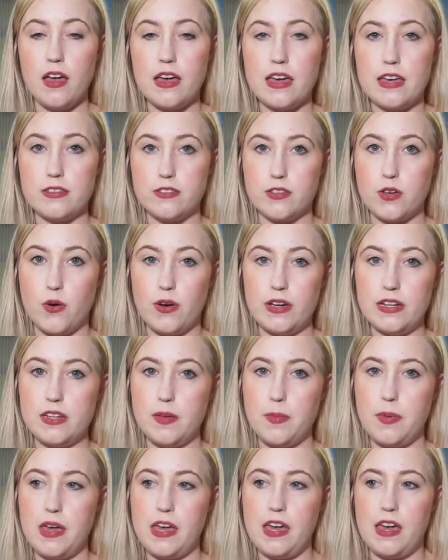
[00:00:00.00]
is going
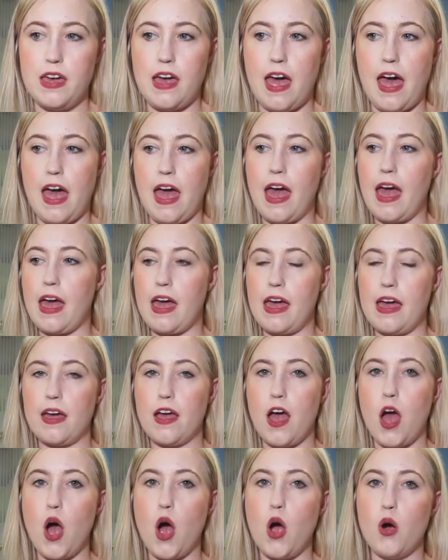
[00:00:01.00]
to be a
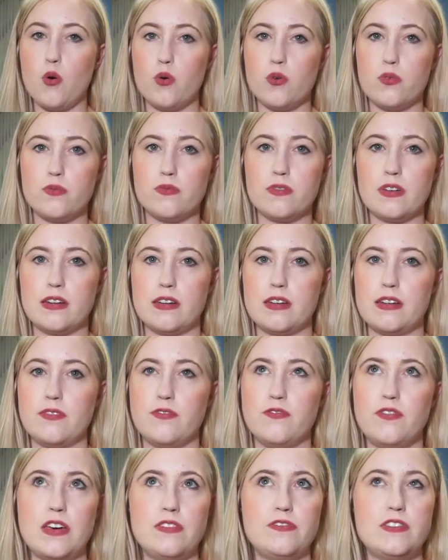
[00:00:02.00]
old
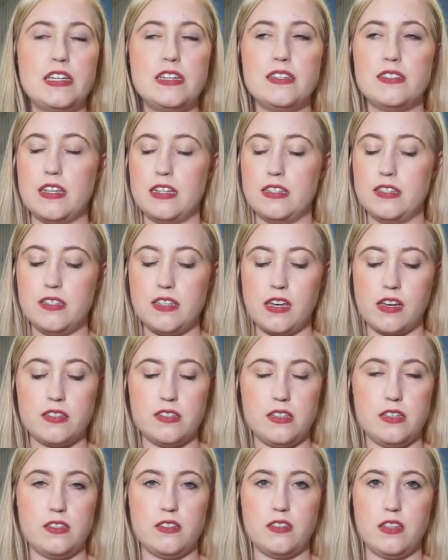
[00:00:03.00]
50s and
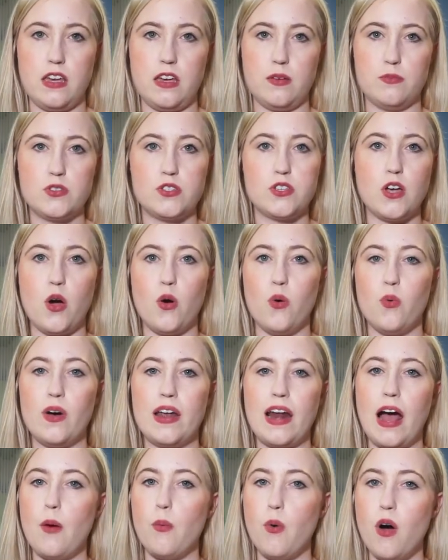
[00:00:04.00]
60s theme. So
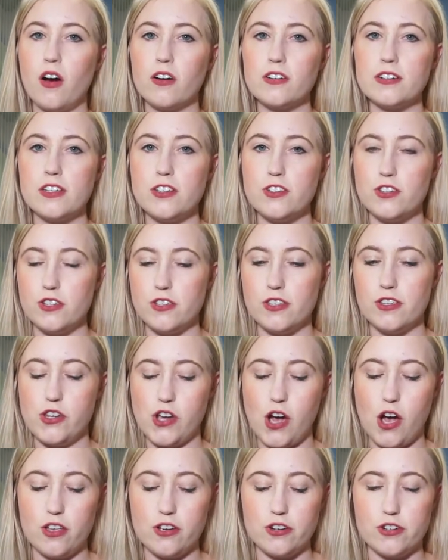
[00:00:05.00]
when I walked into the
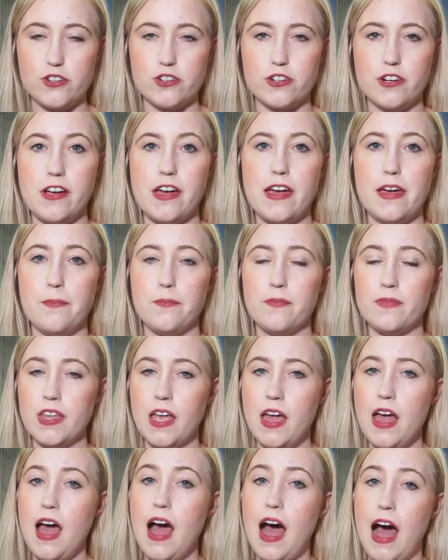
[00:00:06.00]
Dollar Tree,
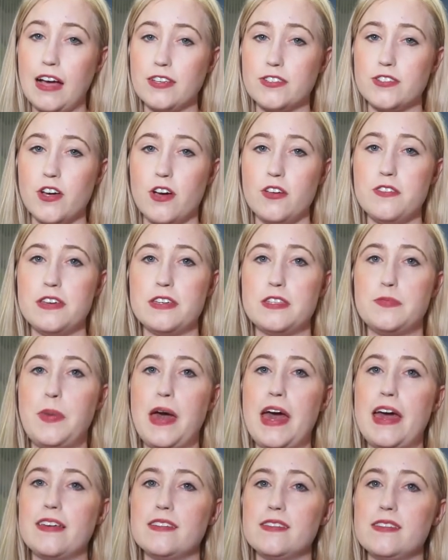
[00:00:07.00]
I saw this
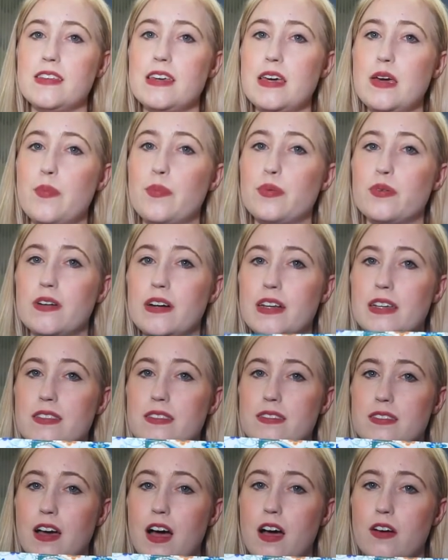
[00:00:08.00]
paisley printed
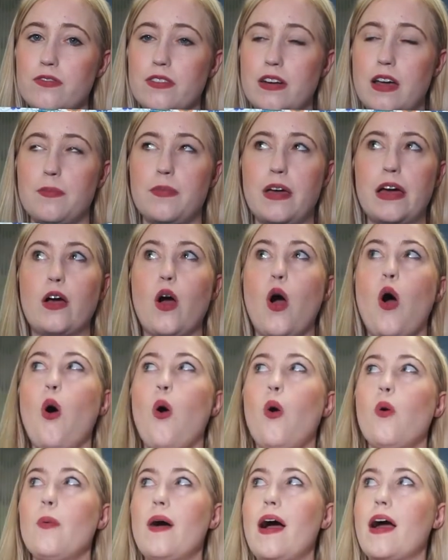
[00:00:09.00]
stuff and I'm like,
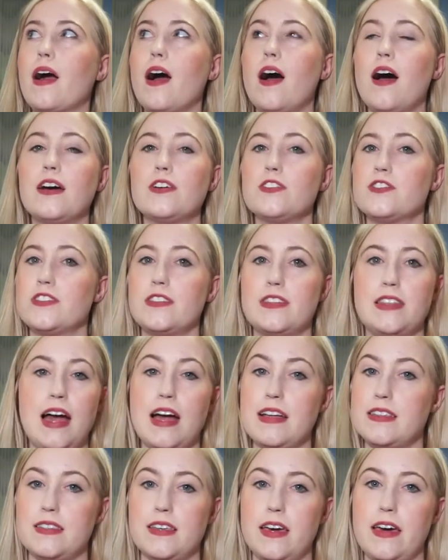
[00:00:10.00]
oh my gosh,
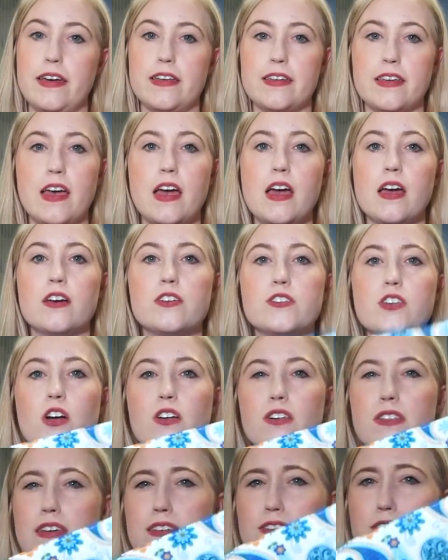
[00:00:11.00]
that's it. Because
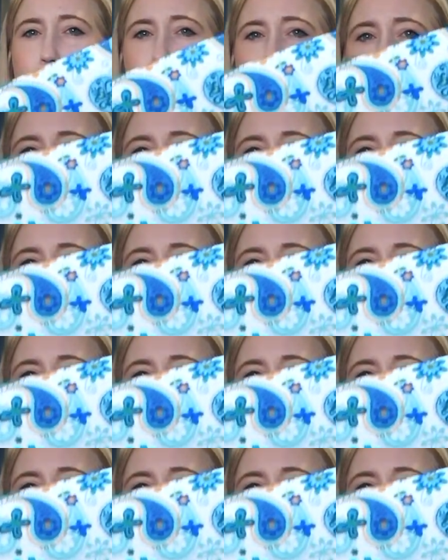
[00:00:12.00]
all these are